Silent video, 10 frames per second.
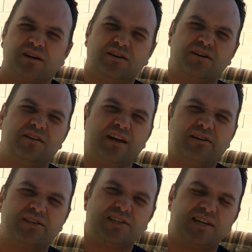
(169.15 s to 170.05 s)
Oh no,
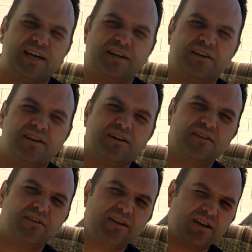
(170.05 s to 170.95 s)
now it's tied. Oh
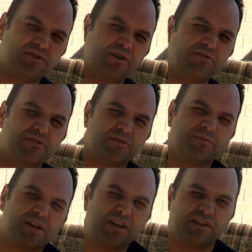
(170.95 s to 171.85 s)
no, now the Chargers are
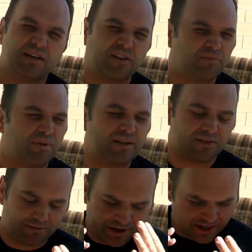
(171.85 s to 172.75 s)
winning. Now the Browns
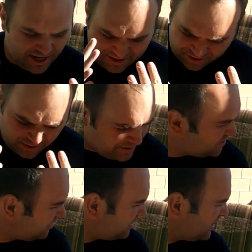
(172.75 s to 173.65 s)
are winning. I don't know what's
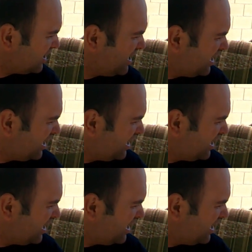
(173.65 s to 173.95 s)
going on.